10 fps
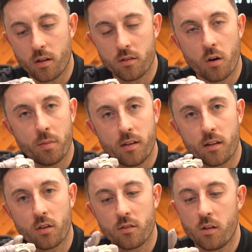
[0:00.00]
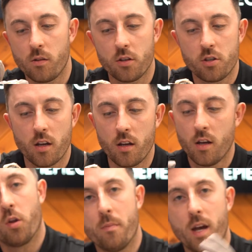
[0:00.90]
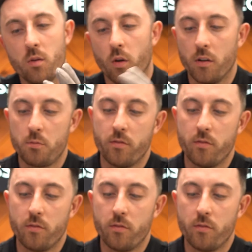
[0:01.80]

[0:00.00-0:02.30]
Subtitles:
It's not been discontinued this year. But the main one that's